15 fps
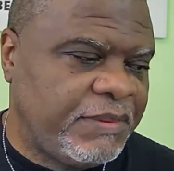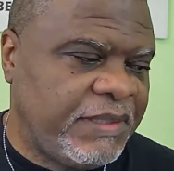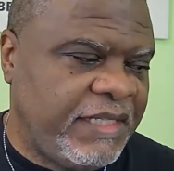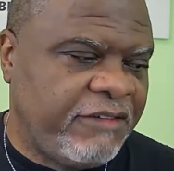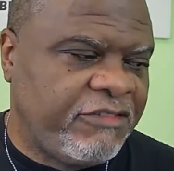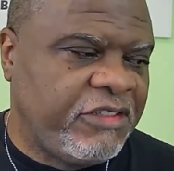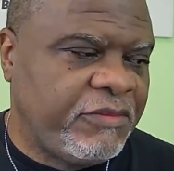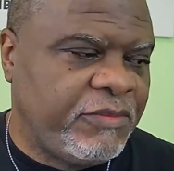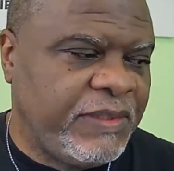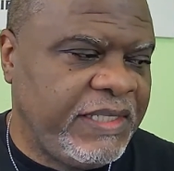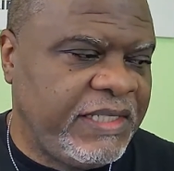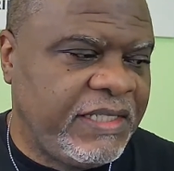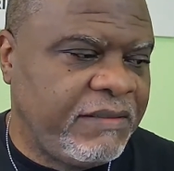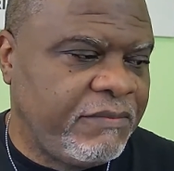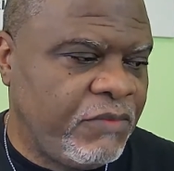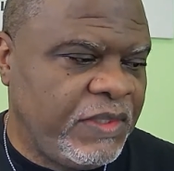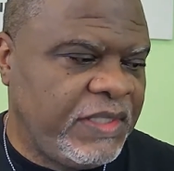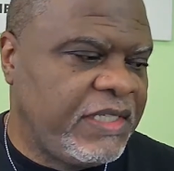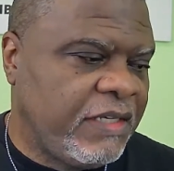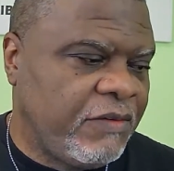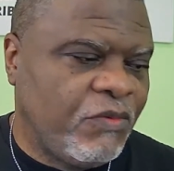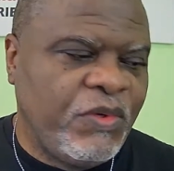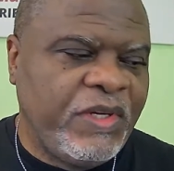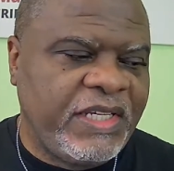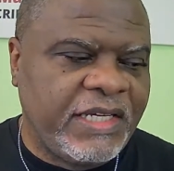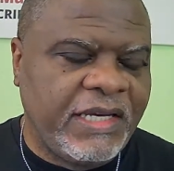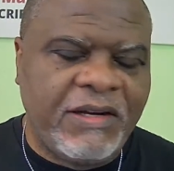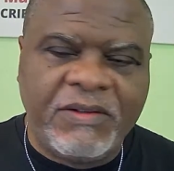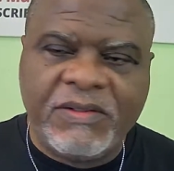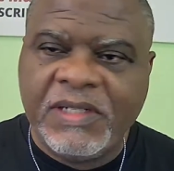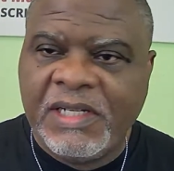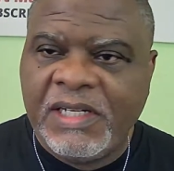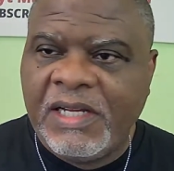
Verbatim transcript: But every week, week in, week out,